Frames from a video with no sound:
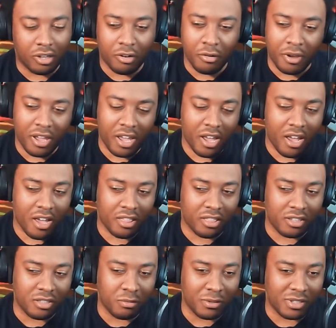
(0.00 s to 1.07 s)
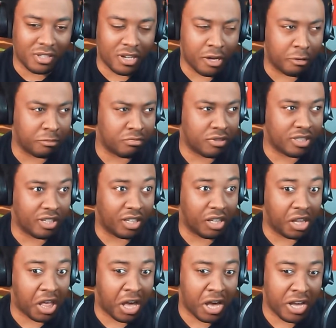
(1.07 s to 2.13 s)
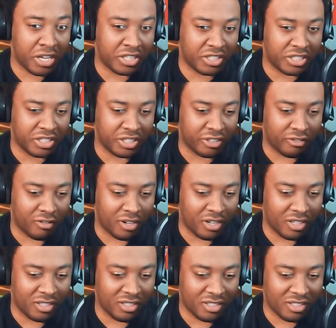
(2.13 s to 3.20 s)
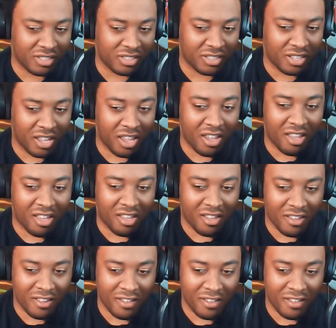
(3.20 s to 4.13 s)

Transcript: oh yeah, this was announced last year, right? Yeah.